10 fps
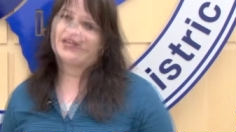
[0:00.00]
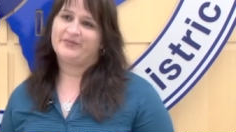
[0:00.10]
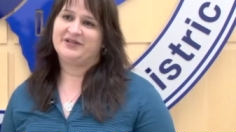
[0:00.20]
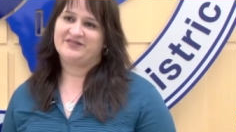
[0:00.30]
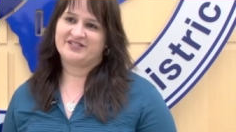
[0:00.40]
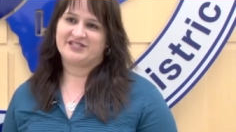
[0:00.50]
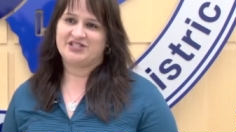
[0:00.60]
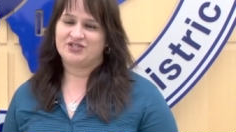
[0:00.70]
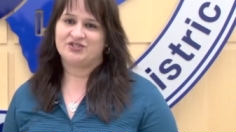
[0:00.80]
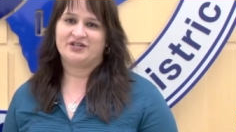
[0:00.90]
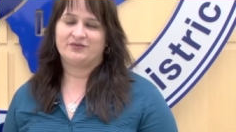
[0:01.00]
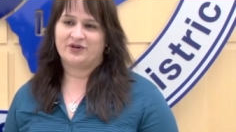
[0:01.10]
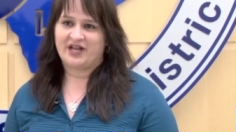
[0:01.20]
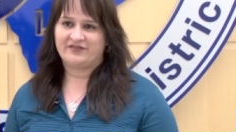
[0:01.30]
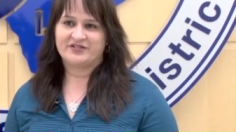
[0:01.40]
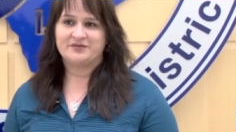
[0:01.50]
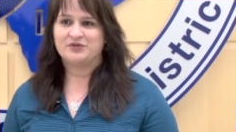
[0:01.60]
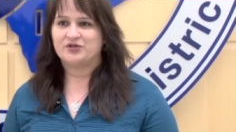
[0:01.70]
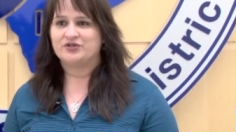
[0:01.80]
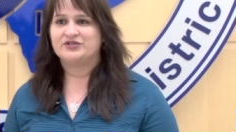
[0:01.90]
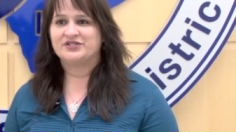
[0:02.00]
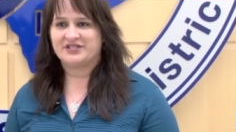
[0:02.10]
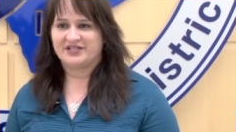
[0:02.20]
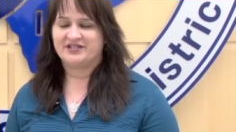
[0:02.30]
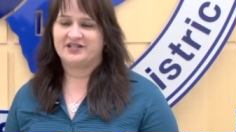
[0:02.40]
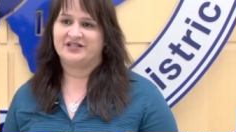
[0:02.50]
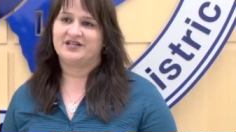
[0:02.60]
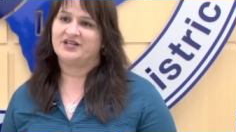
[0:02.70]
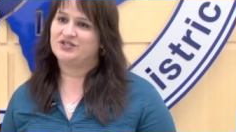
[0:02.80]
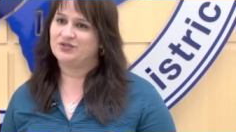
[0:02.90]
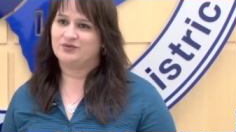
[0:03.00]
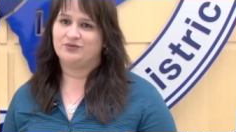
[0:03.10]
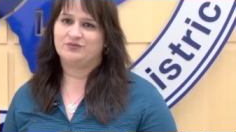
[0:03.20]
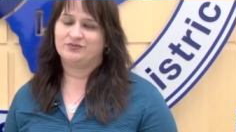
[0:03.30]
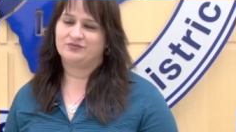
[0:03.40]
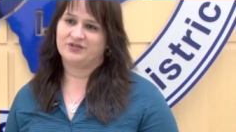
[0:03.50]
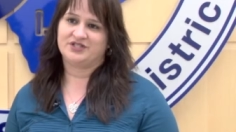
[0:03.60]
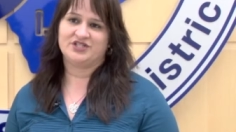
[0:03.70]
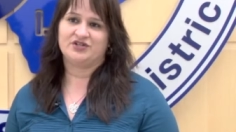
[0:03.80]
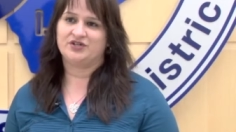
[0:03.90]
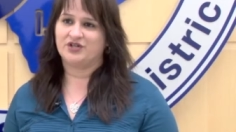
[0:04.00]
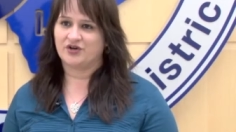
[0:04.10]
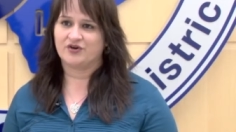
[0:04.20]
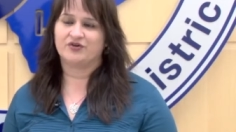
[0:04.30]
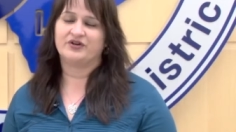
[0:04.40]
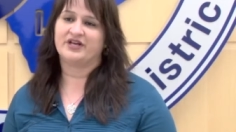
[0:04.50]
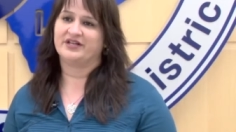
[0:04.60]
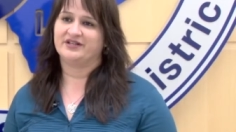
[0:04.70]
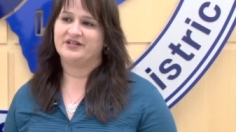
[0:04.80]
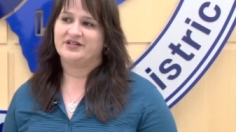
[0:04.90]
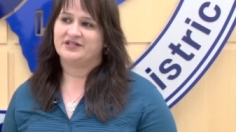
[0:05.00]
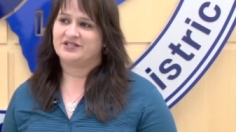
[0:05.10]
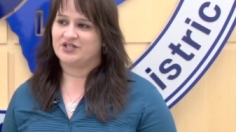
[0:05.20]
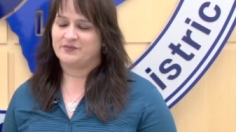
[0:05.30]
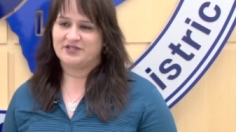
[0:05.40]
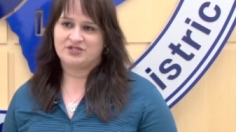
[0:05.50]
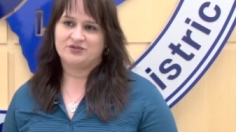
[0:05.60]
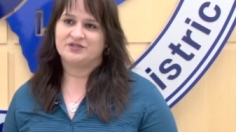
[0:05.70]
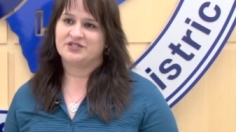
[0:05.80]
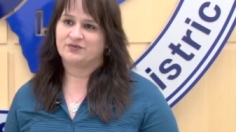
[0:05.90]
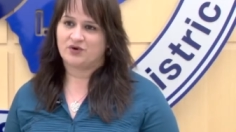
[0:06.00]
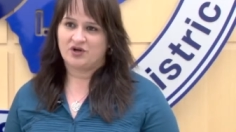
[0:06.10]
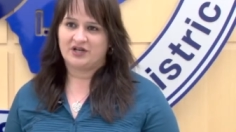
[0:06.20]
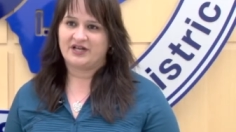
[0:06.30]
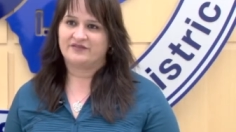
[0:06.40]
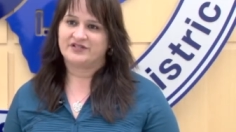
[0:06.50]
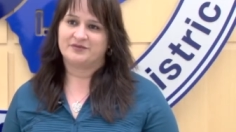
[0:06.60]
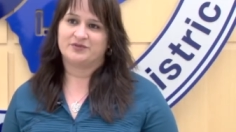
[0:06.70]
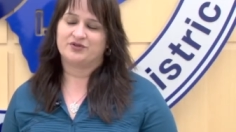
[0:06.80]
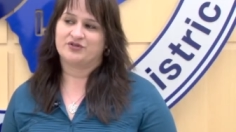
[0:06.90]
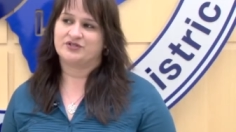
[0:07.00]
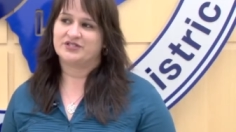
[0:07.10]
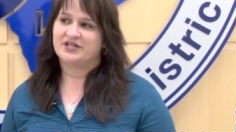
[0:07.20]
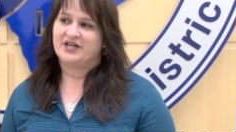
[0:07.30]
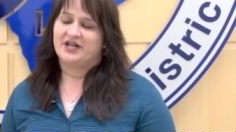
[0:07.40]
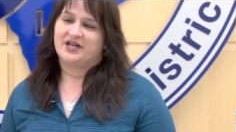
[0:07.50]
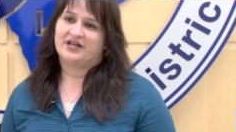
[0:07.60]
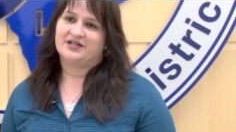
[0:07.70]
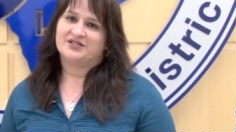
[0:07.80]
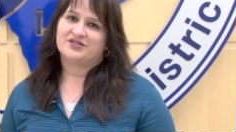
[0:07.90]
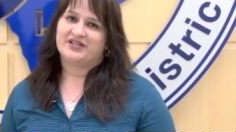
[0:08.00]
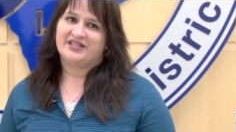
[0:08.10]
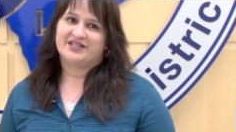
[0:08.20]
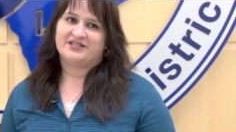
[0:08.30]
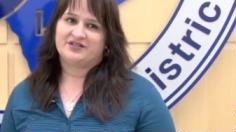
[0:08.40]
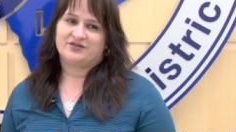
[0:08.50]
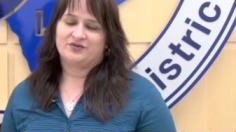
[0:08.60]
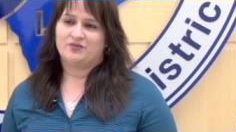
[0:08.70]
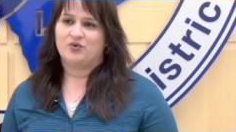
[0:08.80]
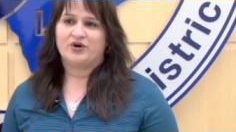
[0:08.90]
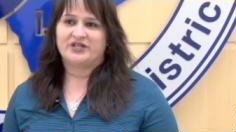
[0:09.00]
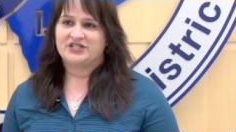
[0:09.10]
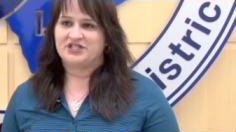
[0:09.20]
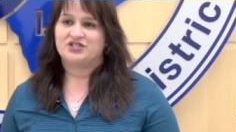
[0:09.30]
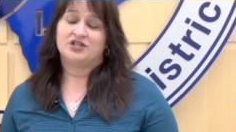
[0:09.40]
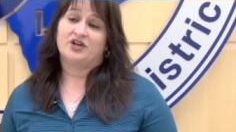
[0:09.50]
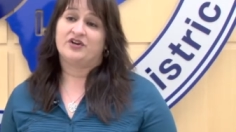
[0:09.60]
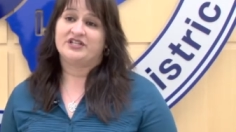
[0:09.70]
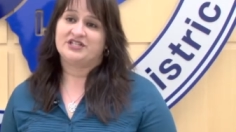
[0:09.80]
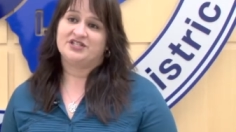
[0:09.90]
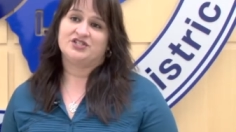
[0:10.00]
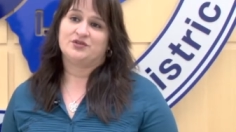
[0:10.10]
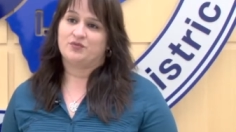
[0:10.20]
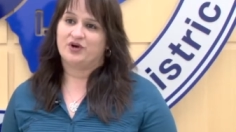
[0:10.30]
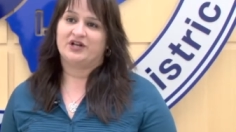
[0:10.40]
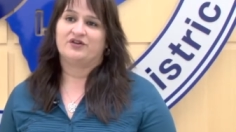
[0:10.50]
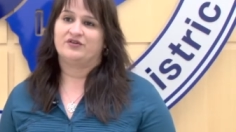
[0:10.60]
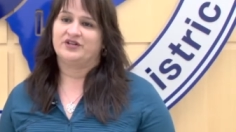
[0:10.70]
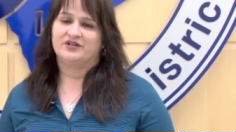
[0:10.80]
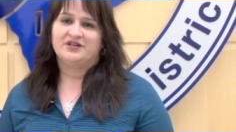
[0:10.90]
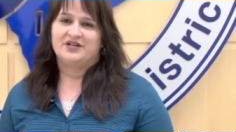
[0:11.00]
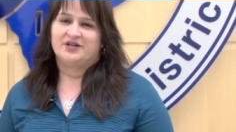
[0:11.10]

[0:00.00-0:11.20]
I believe as a teacher that we're lifetime learners, and I, I do continue to learn and tell my students that we're all lifetime learners. Uh, so I think, you know, the more I teach, the longer I teach, the more I learn. And